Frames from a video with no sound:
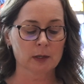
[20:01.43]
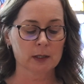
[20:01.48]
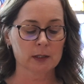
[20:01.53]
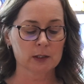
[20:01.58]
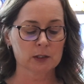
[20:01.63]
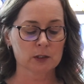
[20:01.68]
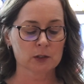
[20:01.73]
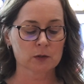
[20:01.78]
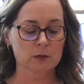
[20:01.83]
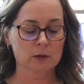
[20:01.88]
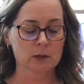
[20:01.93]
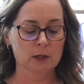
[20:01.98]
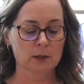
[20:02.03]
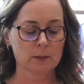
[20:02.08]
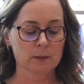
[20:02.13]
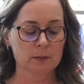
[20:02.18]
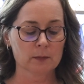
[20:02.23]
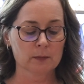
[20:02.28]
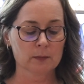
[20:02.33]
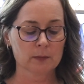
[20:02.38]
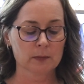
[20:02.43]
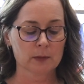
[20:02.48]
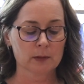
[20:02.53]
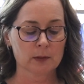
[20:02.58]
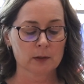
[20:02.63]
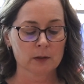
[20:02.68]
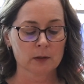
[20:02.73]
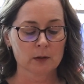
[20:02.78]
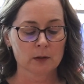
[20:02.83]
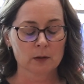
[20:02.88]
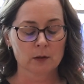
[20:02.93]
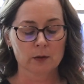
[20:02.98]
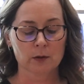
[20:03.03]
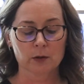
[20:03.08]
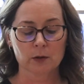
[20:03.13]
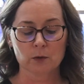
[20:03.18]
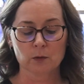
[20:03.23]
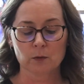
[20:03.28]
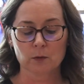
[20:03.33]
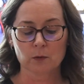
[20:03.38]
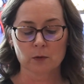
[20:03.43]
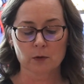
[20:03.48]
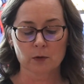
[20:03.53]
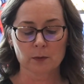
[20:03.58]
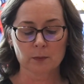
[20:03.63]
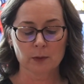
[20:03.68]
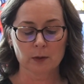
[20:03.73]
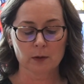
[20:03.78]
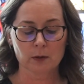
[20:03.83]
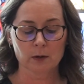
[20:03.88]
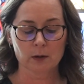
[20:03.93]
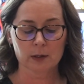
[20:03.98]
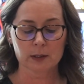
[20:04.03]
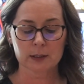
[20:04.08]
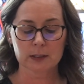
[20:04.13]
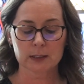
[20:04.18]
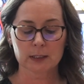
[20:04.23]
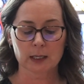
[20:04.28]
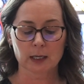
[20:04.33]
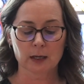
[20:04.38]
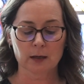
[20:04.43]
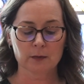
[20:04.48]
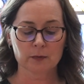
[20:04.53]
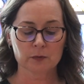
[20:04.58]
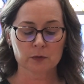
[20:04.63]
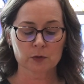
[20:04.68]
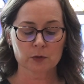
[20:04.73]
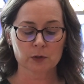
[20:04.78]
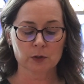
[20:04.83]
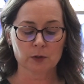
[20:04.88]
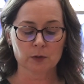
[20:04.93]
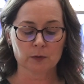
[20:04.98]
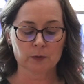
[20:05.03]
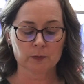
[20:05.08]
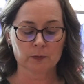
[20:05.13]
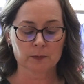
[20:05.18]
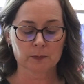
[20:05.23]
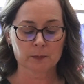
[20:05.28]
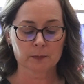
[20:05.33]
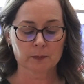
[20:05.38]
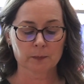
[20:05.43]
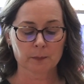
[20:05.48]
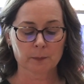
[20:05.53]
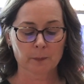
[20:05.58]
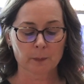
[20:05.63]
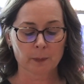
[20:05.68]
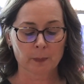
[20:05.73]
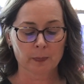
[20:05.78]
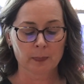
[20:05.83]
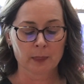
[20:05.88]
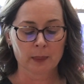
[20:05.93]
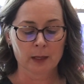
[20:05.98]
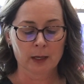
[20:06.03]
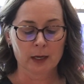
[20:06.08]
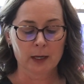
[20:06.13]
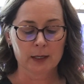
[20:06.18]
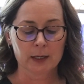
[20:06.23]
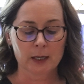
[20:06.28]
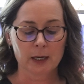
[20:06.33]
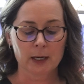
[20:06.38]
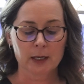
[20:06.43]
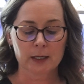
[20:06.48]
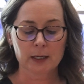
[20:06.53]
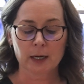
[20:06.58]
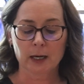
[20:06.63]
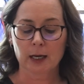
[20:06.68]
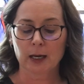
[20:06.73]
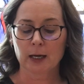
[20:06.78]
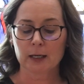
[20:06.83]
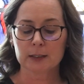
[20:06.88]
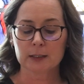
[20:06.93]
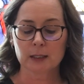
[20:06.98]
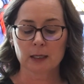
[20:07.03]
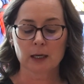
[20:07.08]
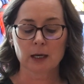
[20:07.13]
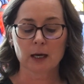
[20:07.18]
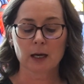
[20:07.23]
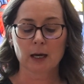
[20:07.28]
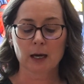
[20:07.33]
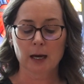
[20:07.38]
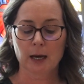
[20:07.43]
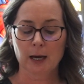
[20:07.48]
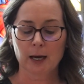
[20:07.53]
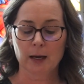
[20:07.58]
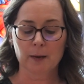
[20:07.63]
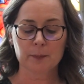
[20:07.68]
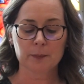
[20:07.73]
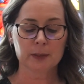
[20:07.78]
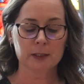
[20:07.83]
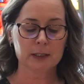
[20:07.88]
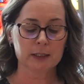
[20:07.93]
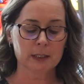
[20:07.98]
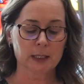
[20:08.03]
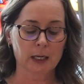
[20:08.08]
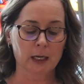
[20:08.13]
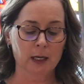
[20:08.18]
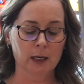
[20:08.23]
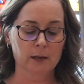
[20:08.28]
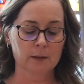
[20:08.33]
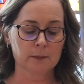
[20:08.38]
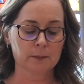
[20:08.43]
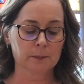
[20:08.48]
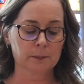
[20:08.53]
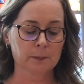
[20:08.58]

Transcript: ice cream on a warm August afternoon and had had a happy day.